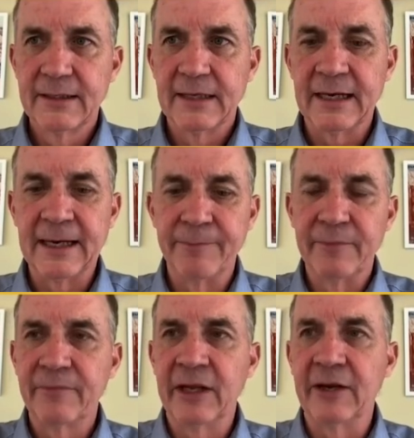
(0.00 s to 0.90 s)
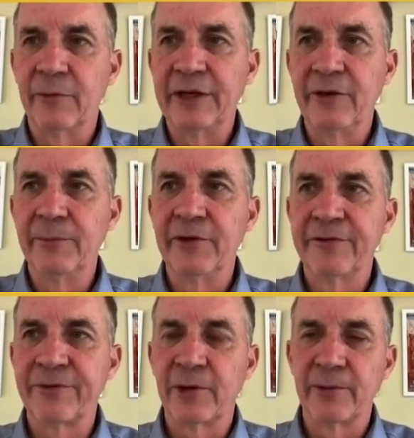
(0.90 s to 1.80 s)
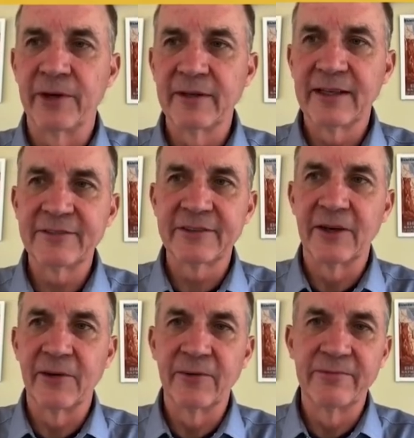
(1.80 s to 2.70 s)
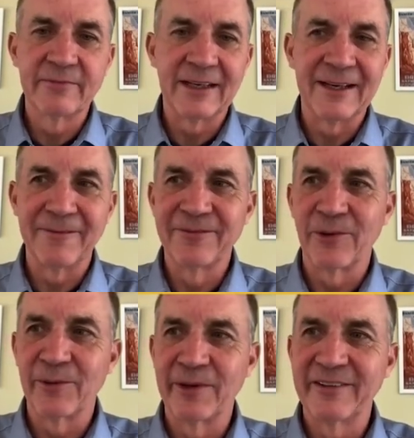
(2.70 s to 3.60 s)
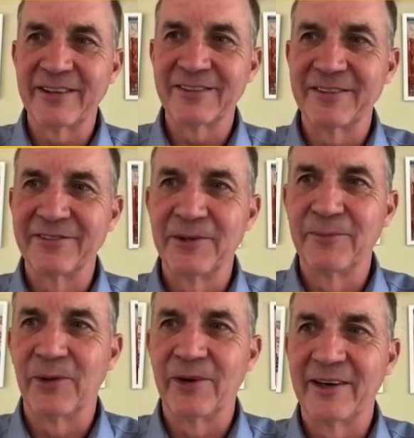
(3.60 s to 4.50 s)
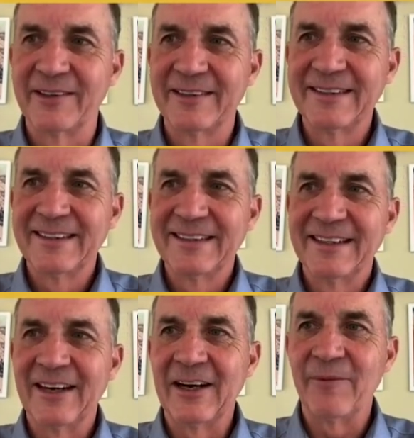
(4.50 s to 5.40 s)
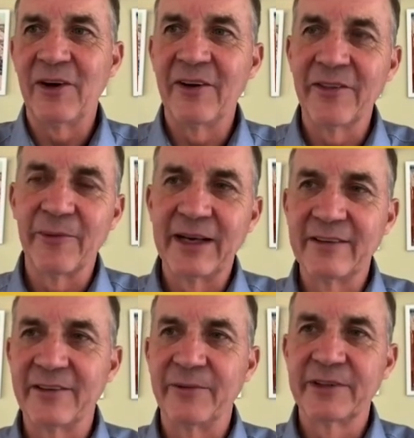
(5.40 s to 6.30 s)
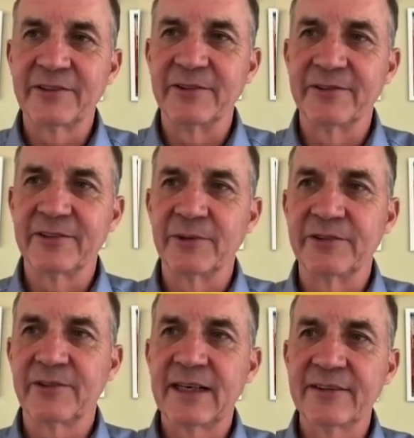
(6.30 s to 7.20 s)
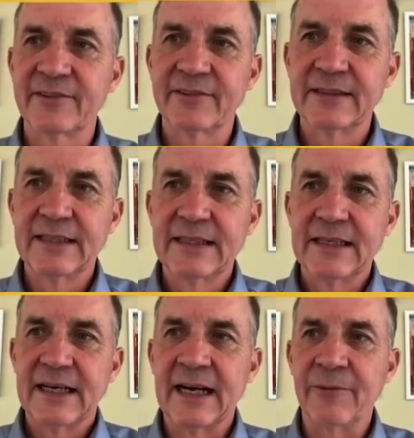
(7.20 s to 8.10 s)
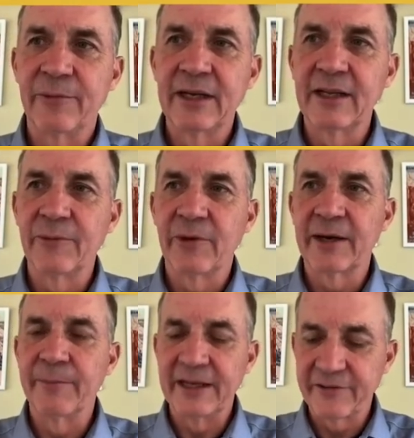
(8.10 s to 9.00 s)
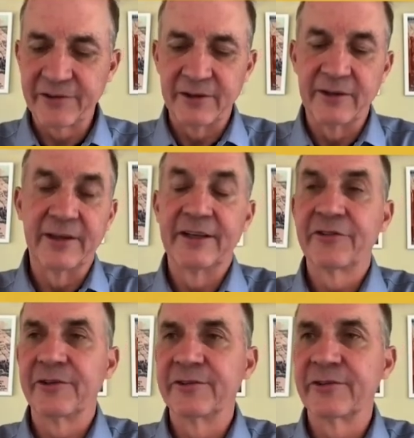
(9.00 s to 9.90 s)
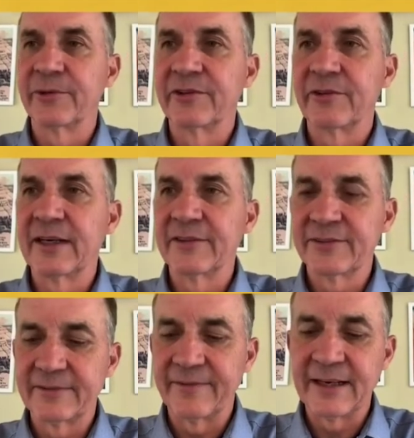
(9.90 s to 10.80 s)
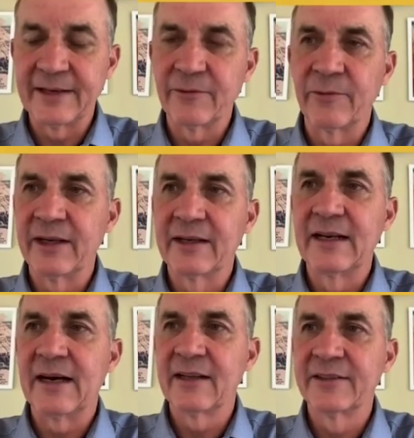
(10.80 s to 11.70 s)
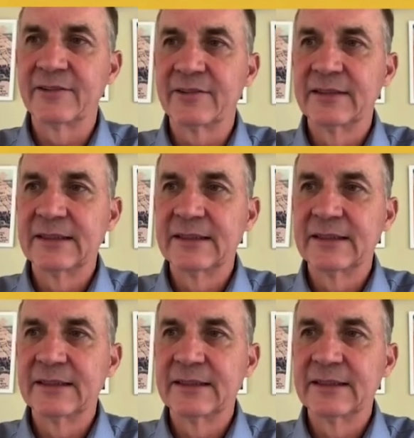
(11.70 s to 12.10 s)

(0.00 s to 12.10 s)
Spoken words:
When you move forward, let's go forward just a few more, all the way to issues to address. I really want to make sure on issues to address that we acknowledge